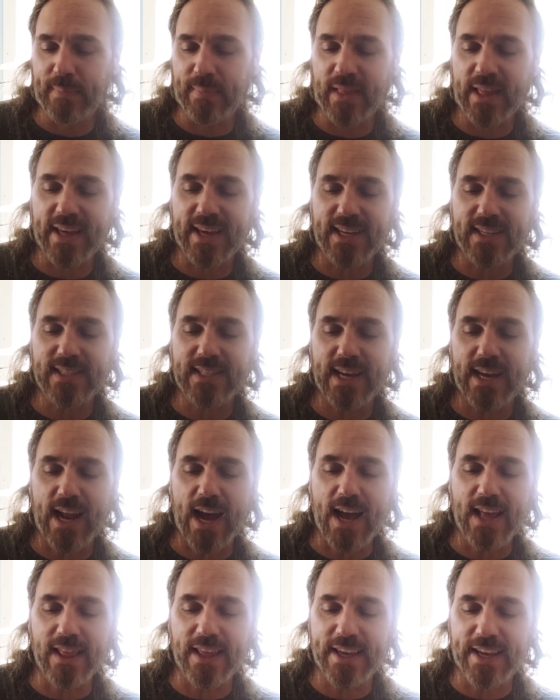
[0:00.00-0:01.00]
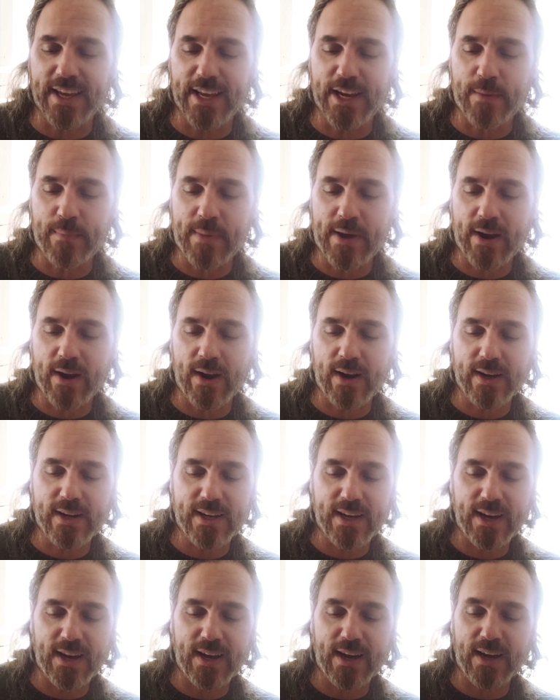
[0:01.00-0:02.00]
like I said, I like In
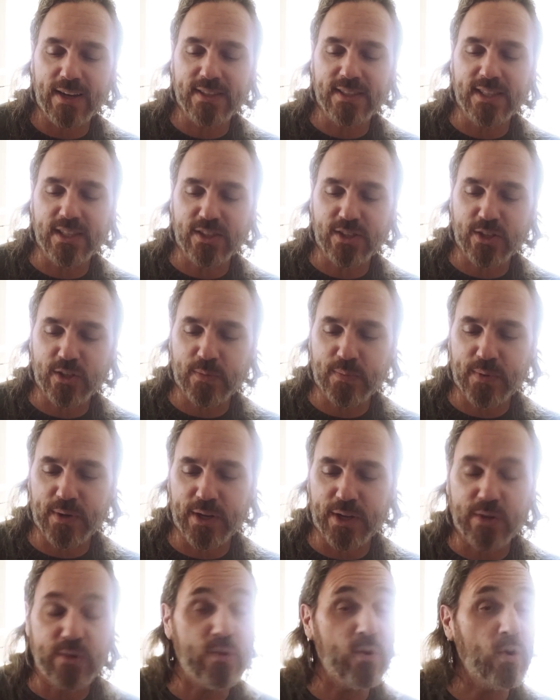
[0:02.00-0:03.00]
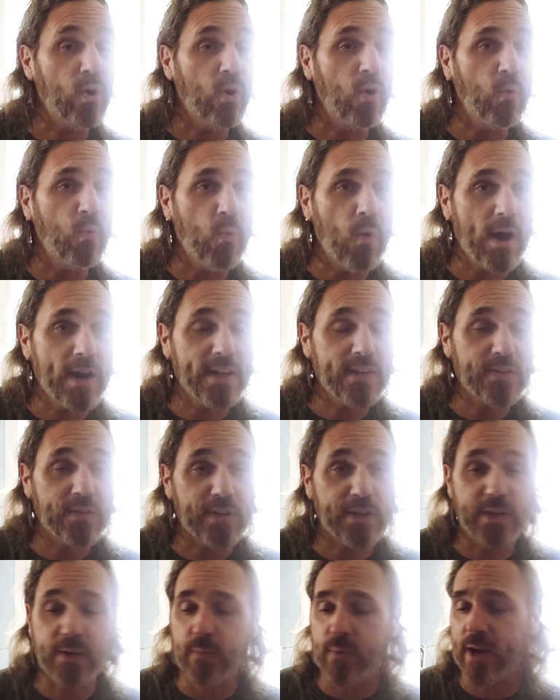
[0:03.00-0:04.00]
America. Sister's pretty cool. One is a
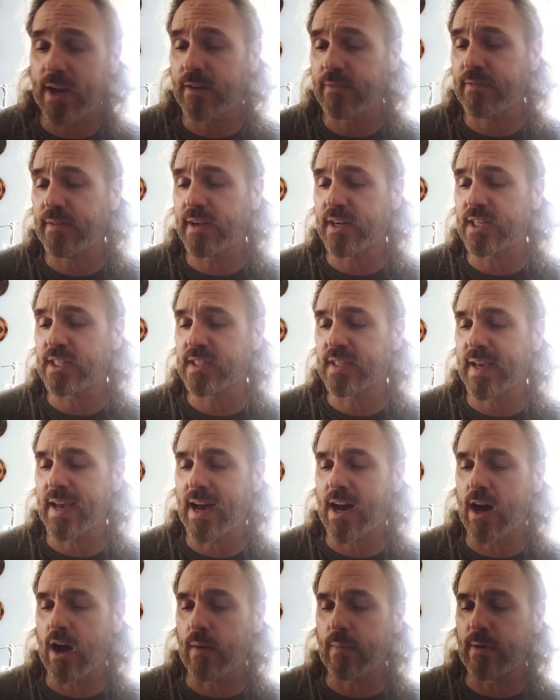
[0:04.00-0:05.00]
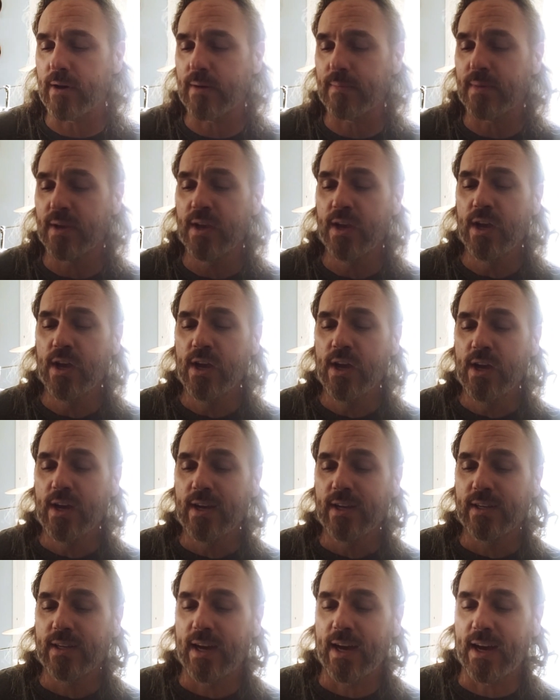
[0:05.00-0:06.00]
good way to finish the album.
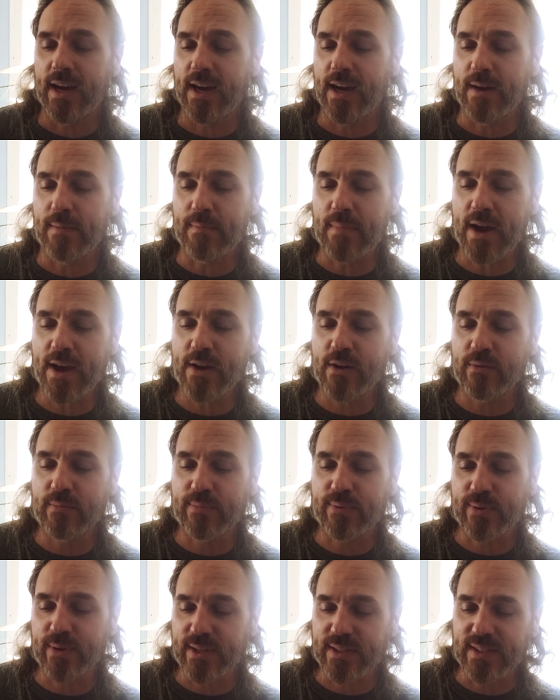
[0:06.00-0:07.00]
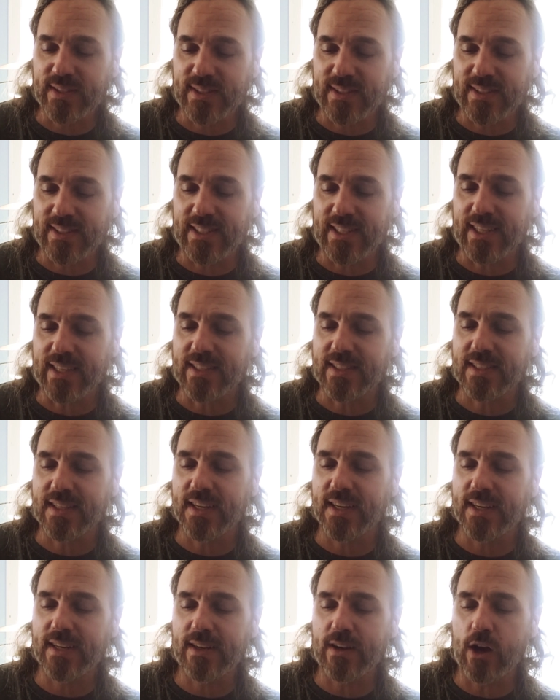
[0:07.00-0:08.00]
Uh, My Own Prison's
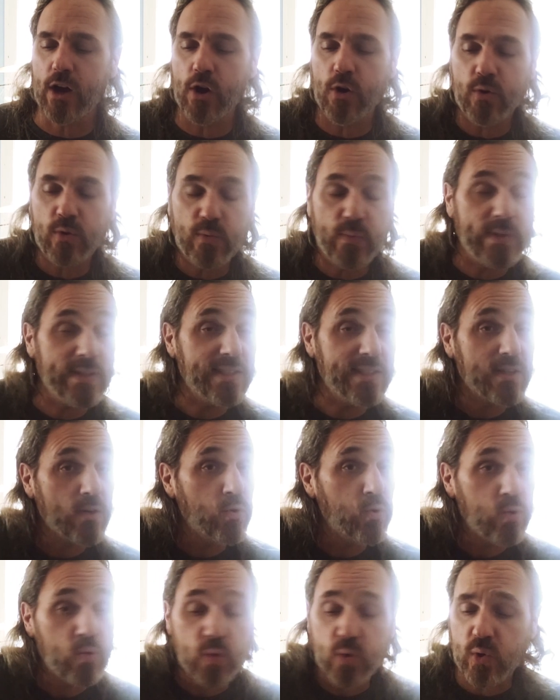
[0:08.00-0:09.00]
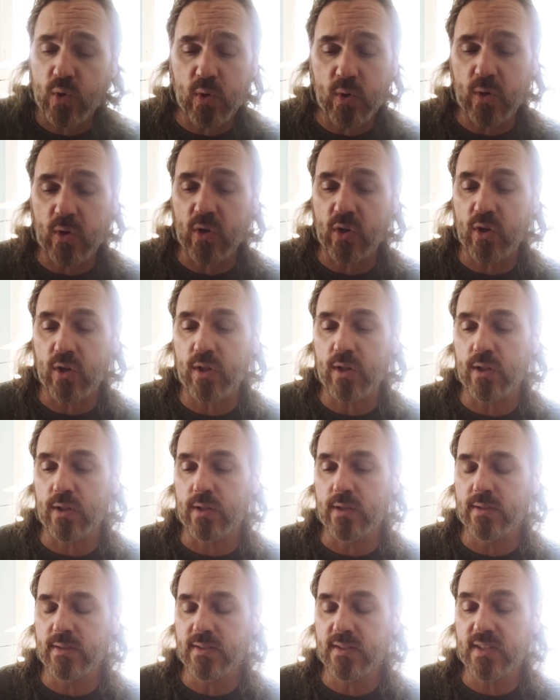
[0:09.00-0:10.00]
decent. Ode was
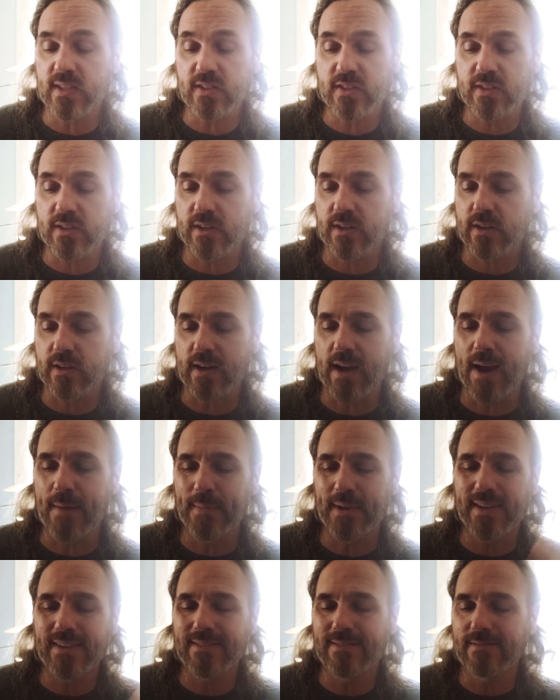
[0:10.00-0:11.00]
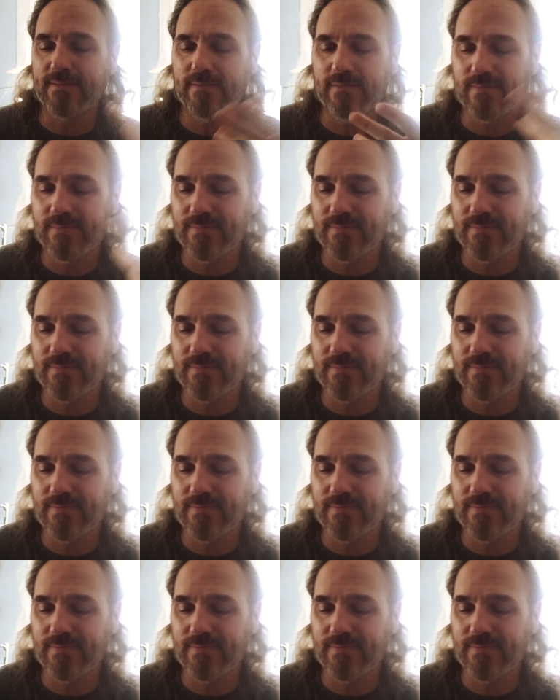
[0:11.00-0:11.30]
cool. Sister, I mean,